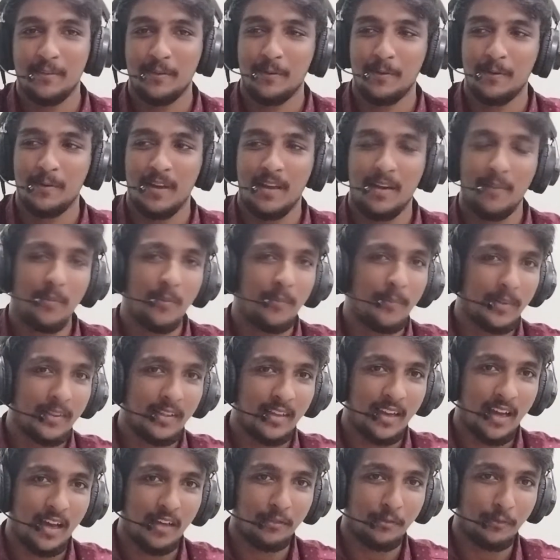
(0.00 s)
So, I remember
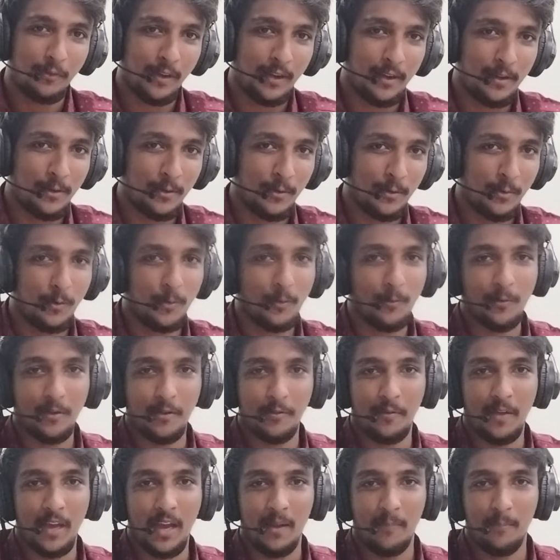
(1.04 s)
the last video
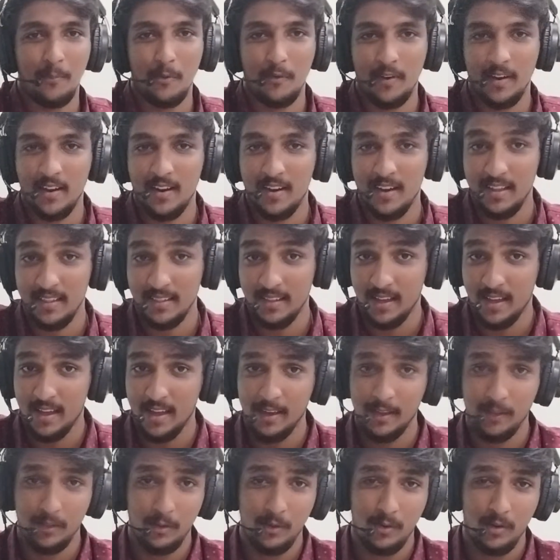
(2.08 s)
which we had put regarding the
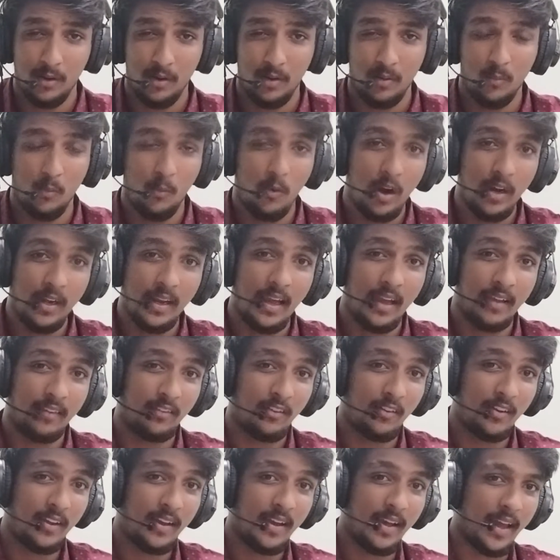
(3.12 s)
hackathon on what
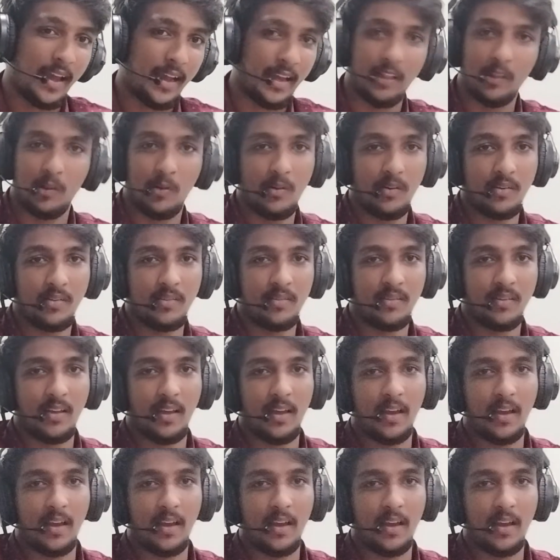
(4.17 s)
actually a hackathon is,